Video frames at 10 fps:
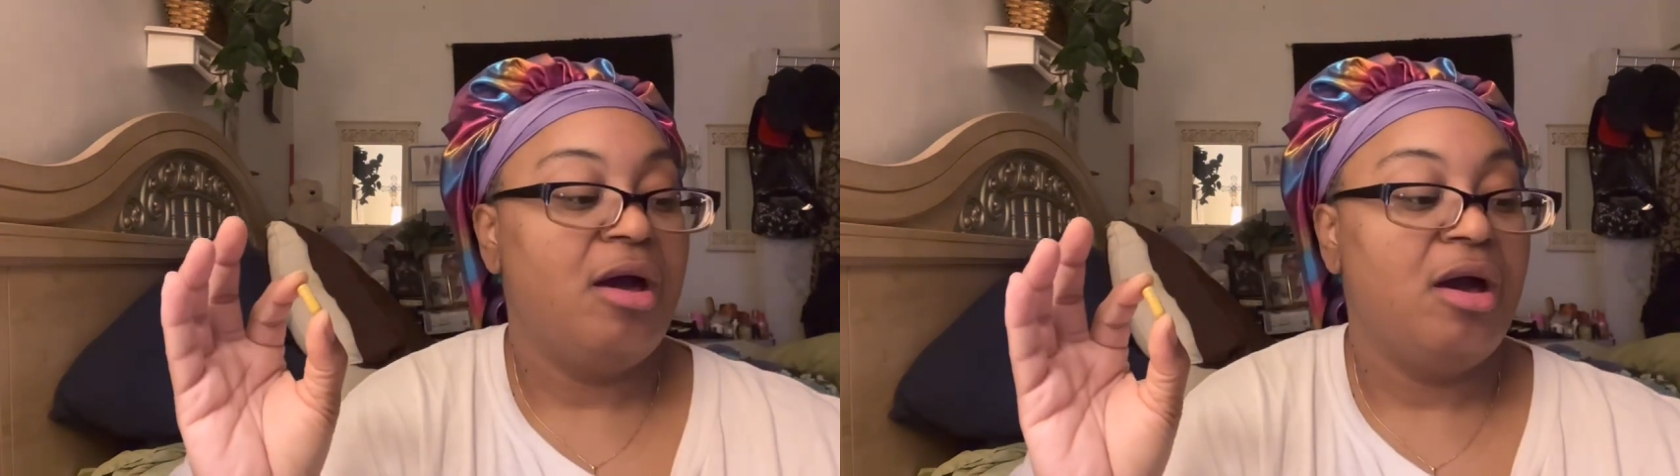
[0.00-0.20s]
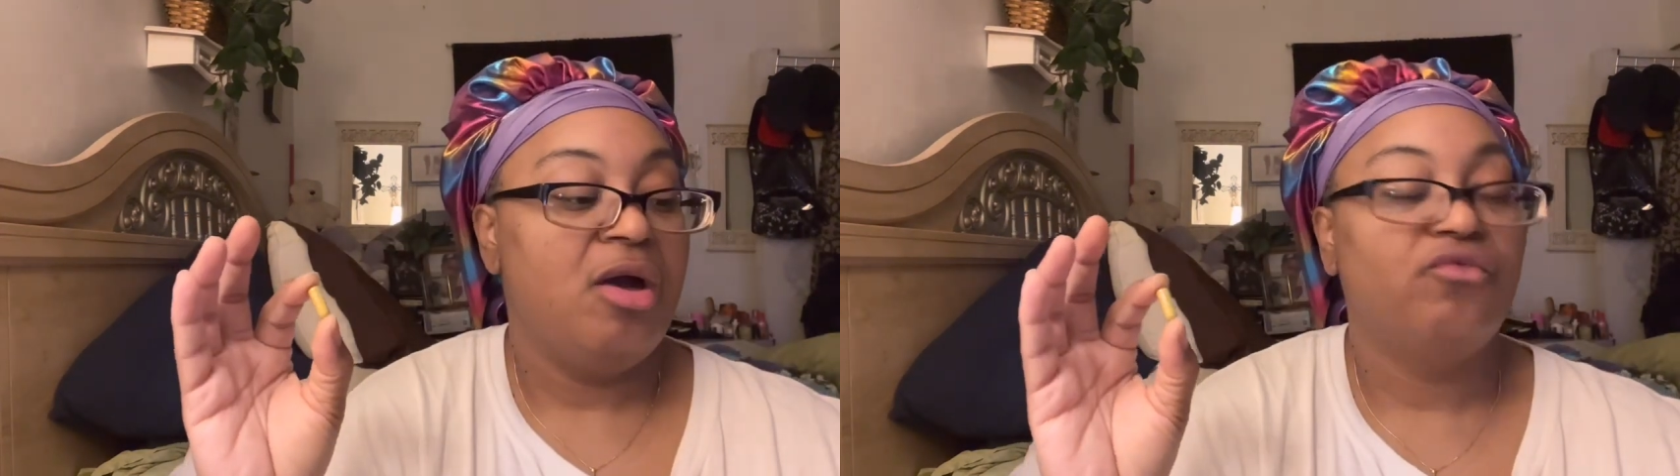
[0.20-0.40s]

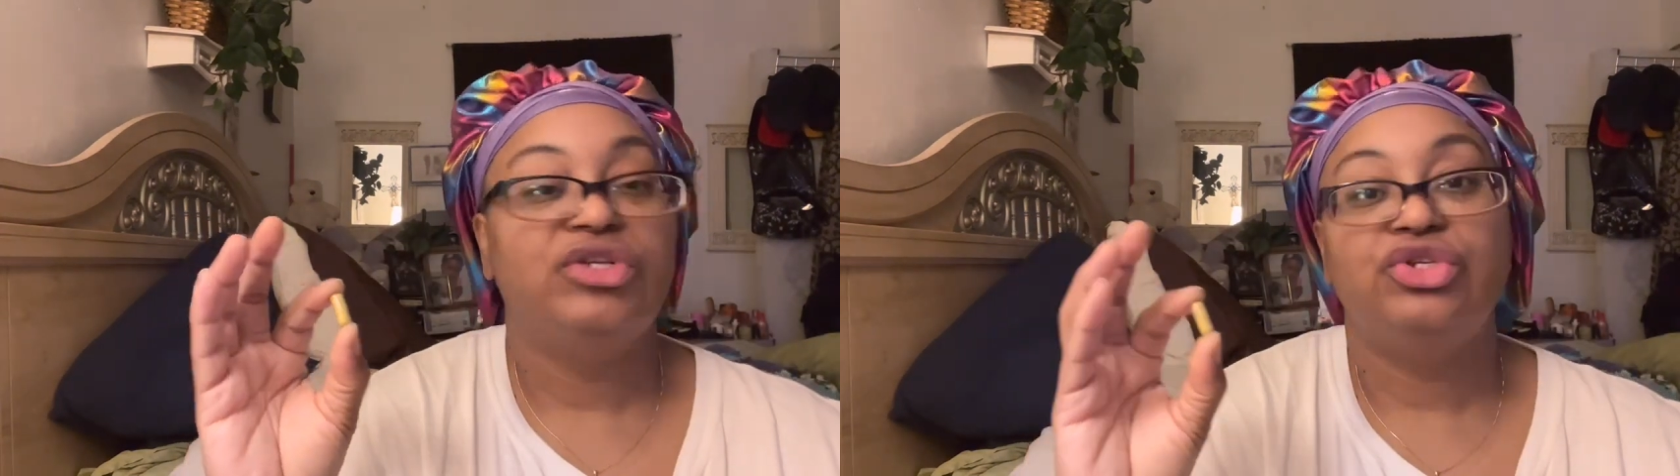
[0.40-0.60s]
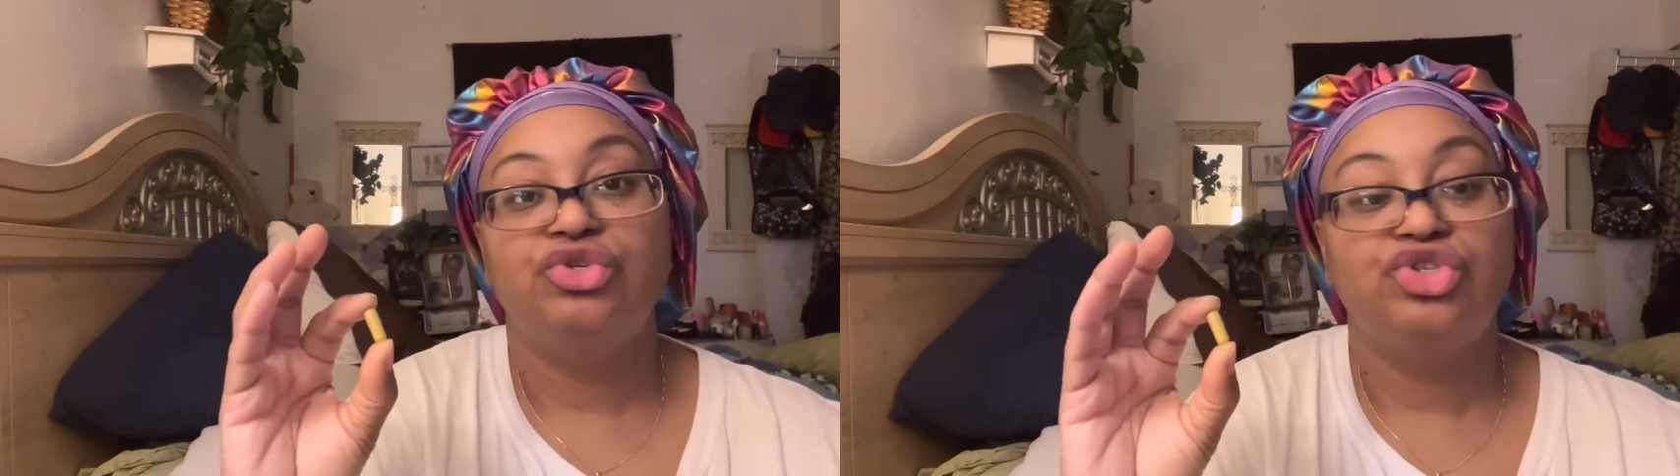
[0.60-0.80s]
Um,
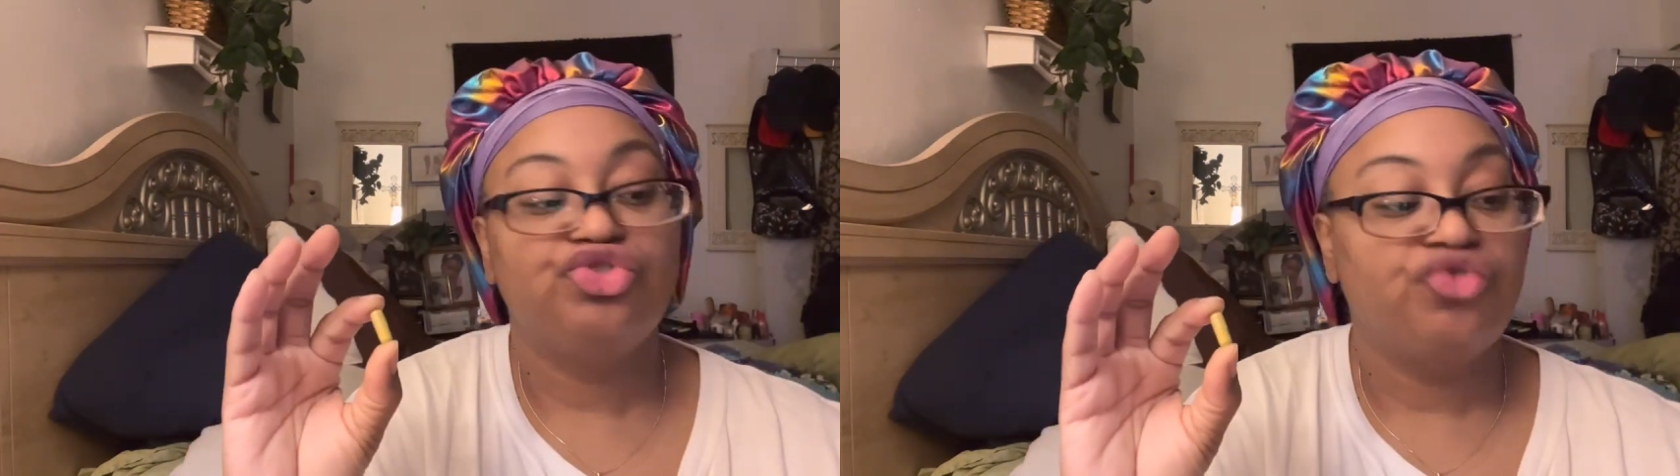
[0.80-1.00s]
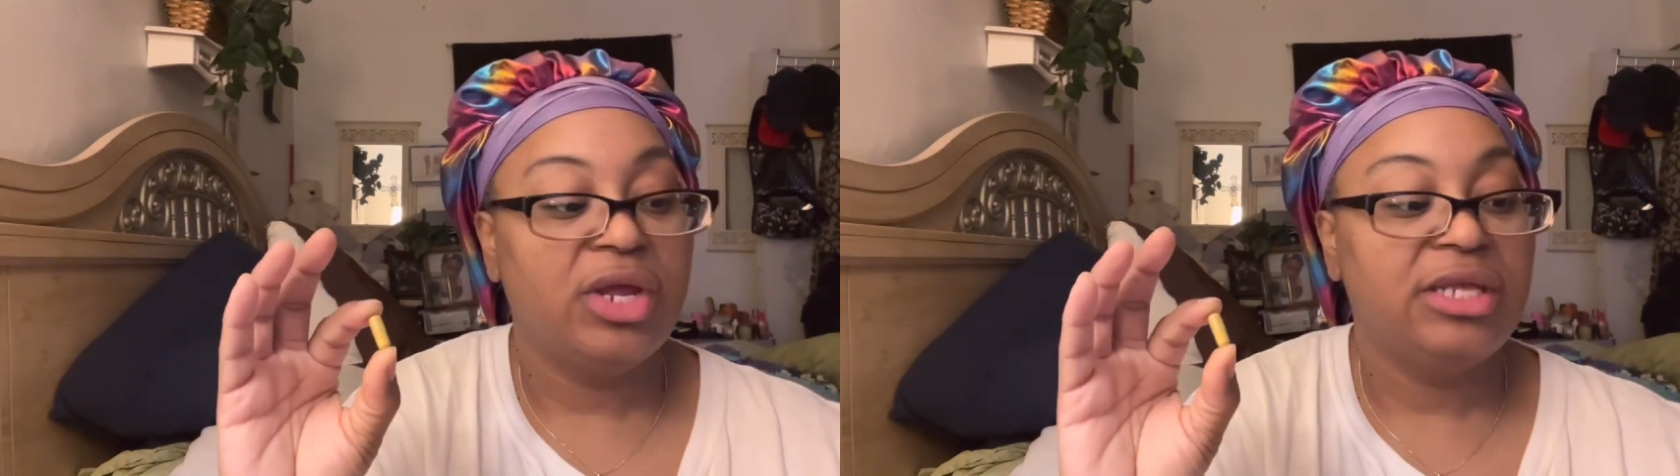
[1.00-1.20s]
reduce
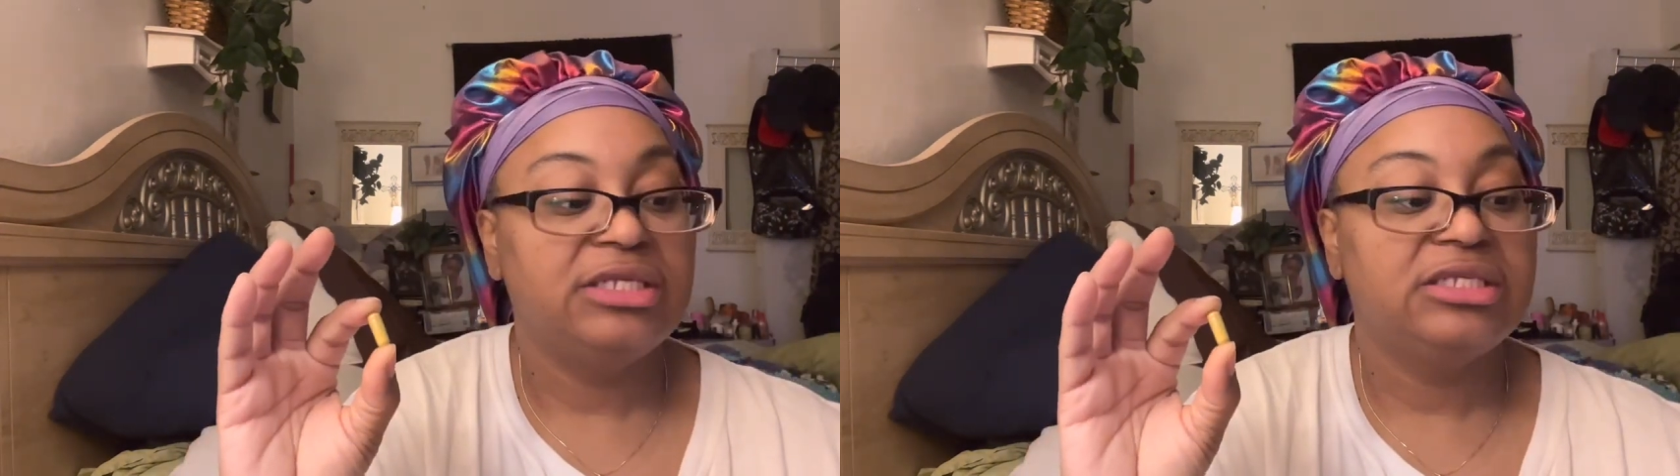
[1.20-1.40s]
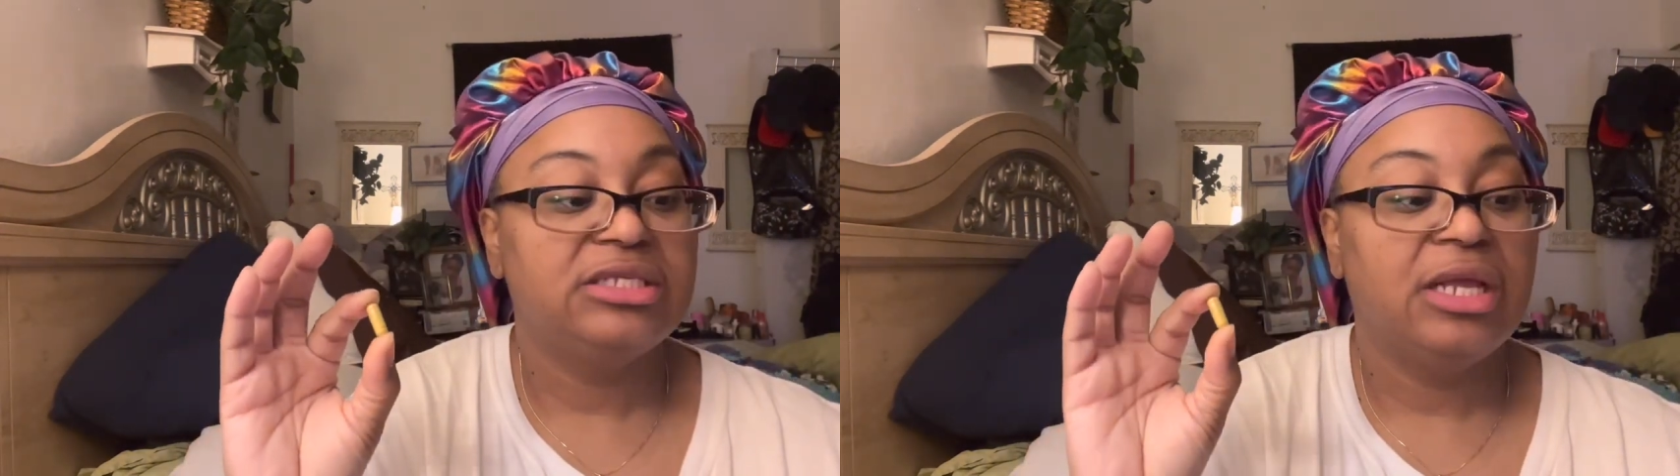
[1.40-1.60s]

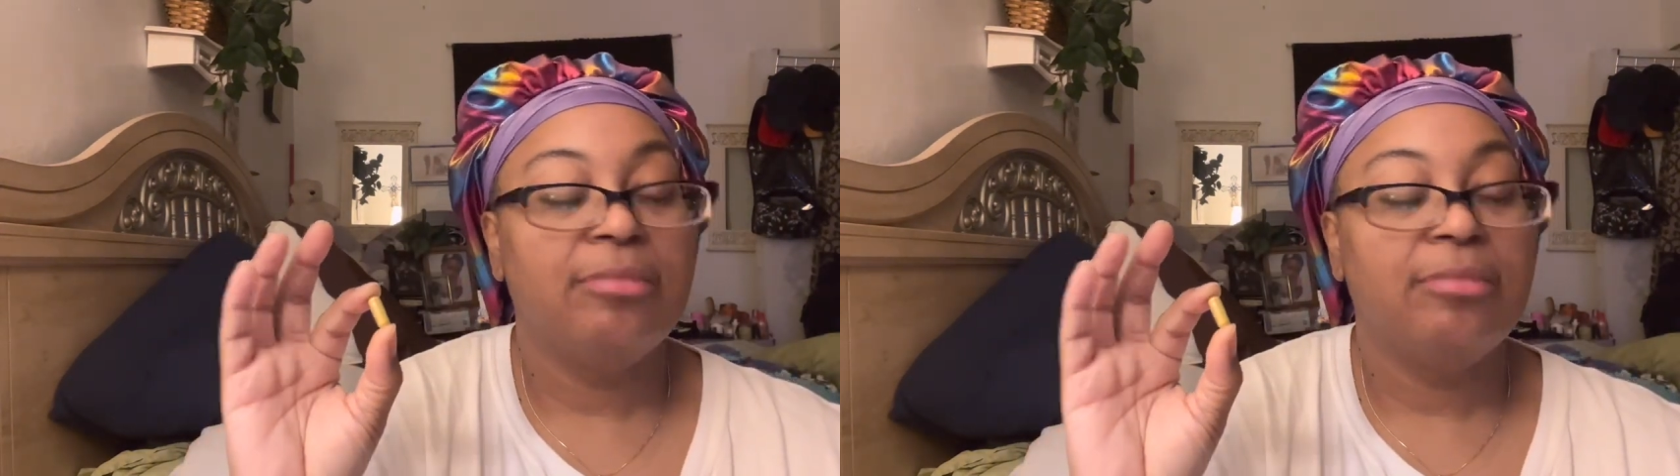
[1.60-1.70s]
stress,